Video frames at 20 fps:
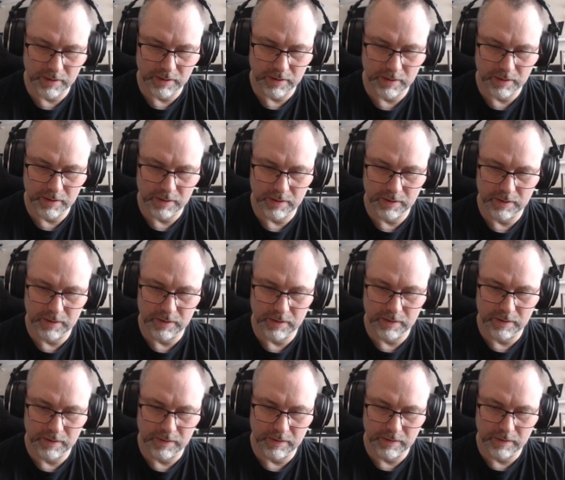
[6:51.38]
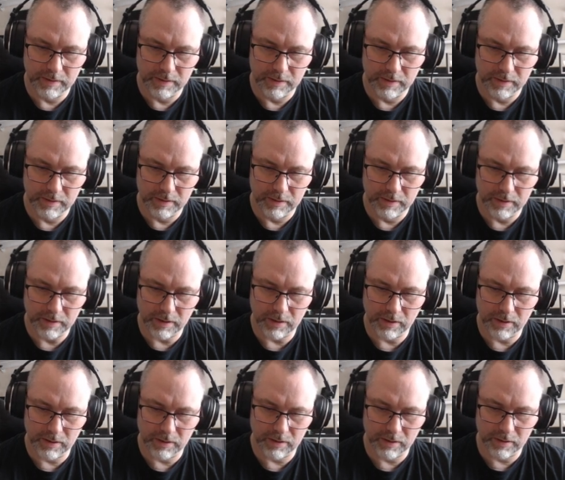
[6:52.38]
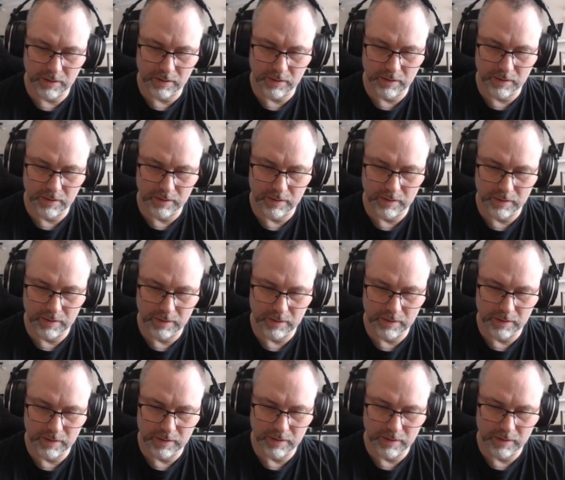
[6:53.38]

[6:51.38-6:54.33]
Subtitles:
(silence)